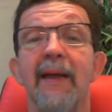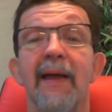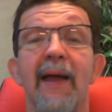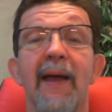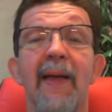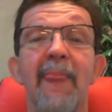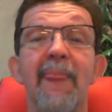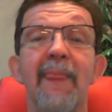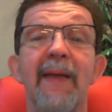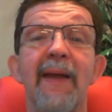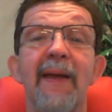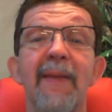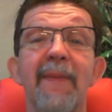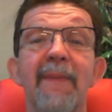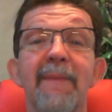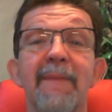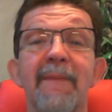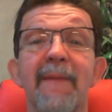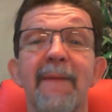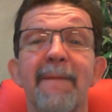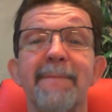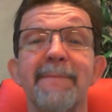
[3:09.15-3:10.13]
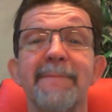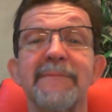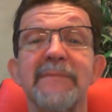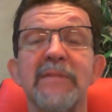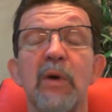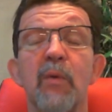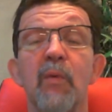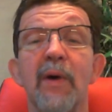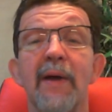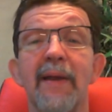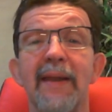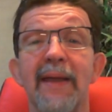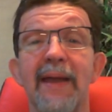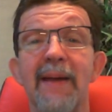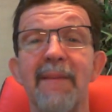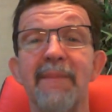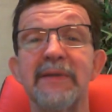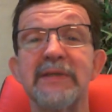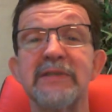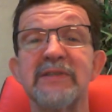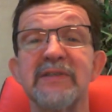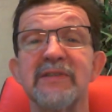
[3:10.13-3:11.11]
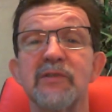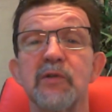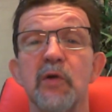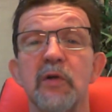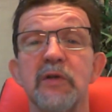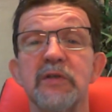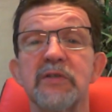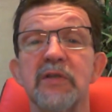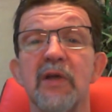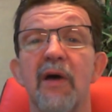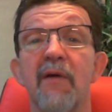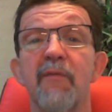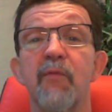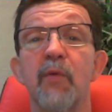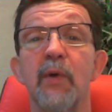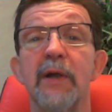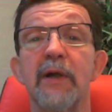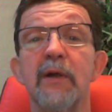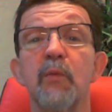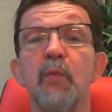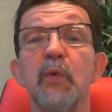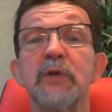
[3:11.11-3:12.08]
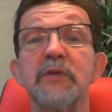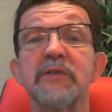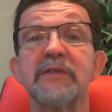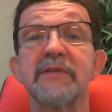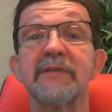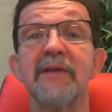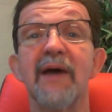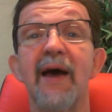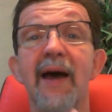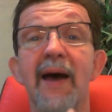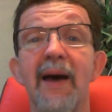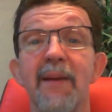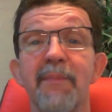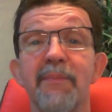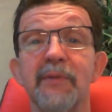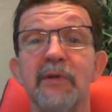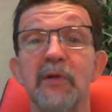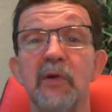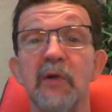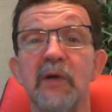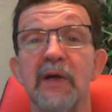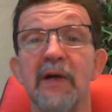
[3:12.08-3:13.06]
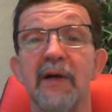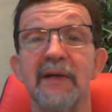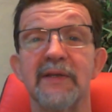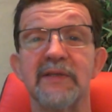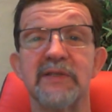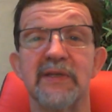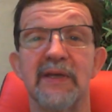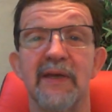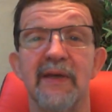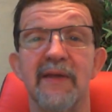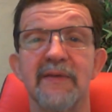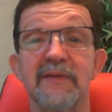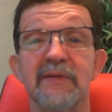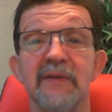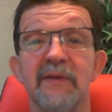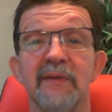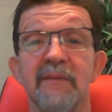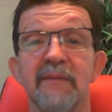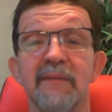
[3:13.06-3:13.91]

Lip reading: And then what happens is our software will stop your content